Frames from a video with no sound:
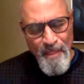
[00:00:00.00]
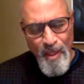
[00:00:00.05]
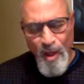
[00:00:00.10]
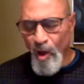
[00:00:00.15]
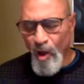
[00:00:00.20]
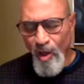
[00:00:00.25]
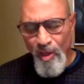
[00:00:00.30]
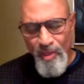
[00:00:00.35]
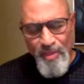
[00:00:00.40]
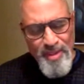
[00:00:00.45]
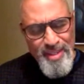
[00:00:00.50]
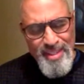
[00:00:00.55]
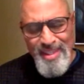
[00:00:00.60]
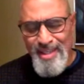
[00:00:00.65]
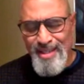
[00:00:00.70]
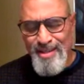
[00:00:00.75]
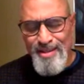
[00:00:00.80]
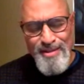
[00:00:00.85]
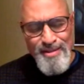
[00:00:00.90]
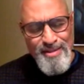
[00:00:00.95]
All the
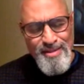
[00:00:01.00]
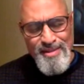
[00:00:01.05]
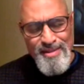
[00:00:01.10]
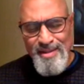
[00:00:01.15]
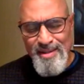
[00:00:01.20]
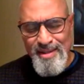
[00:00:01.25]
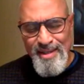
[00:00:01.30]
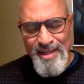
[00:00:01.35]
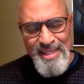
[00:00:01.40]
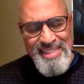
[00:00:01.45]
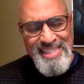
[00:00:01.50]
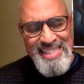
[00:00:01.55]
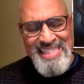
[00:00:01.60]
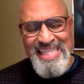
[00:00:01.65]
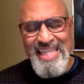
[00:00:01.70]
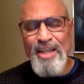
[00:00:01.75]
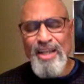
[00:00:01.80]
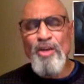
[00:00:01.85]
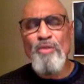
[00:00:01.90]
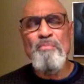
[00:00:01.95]
years, a
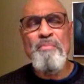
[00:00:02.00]
single